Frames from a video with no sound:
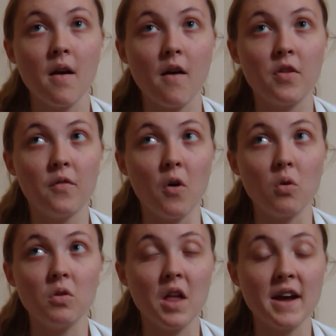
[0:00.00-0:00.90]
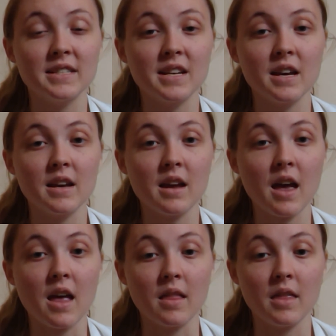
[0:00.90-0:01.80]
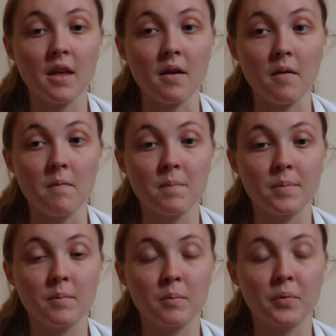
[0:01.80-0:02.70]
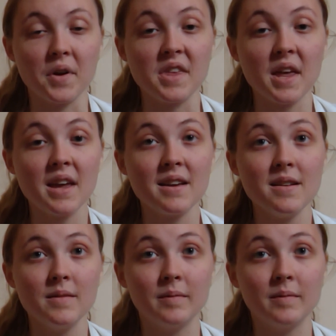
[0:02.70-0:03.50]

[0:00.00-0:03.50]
of the vocalizing and the breathing.